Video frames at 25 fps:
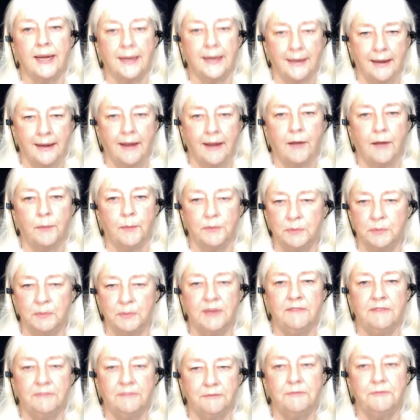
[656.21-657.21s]
it and helped
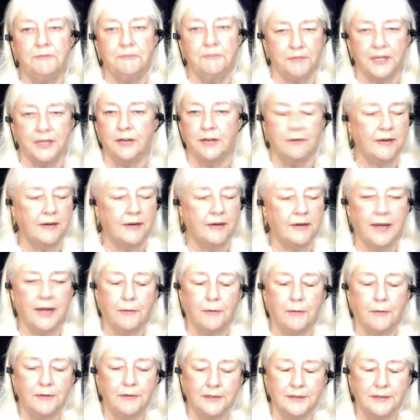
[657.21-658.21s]
me figure it
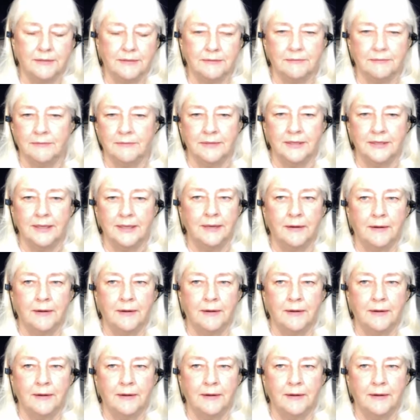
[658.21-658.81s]
out. And,